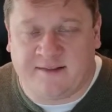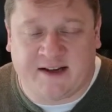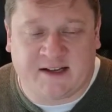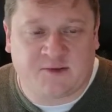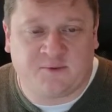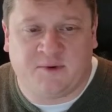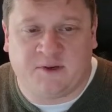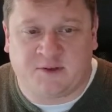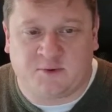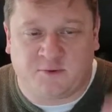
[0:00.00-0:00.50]

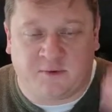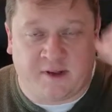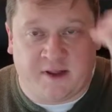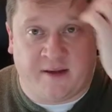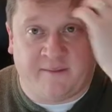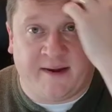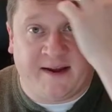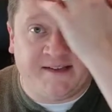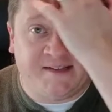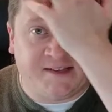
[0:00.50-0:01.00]
That's what's
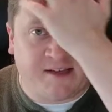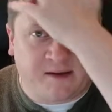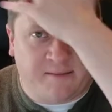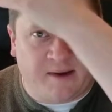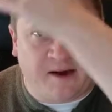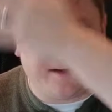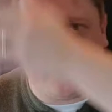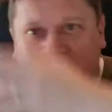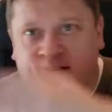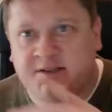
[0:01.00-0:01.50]
really amazing
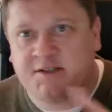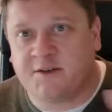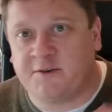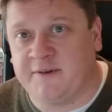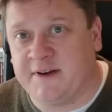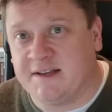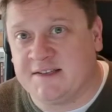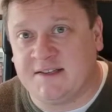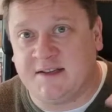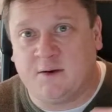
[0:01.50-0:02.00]
about
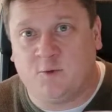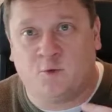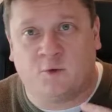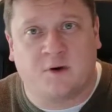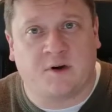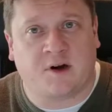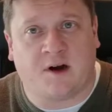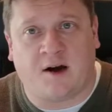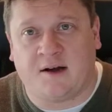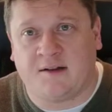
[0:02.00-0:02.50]
history is that
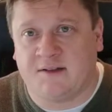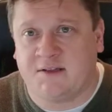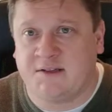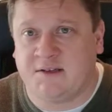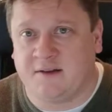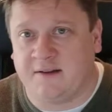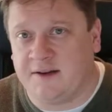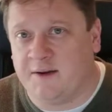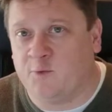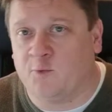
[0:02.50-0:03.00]
we're
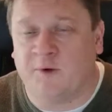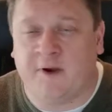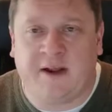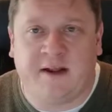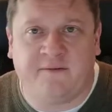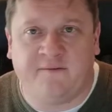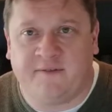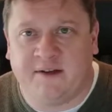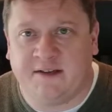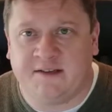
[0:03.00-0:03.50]
constantly
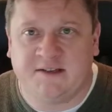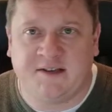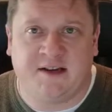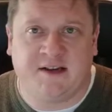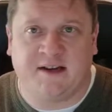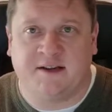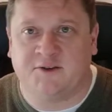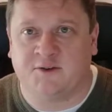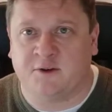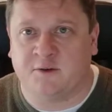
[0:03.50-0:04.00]

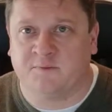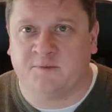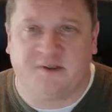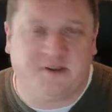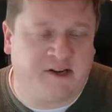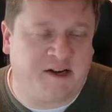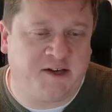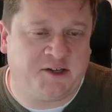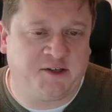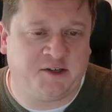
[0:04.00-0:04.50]
reinventing
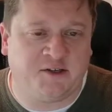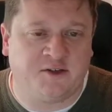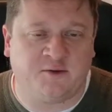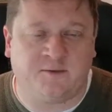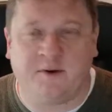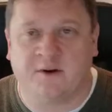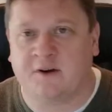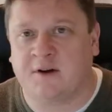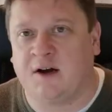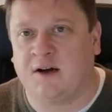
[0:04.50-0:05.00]
interpretations,
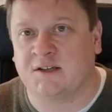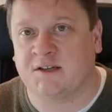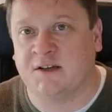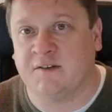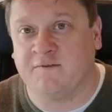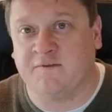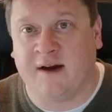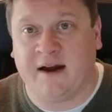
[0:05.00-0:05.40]
we are constantly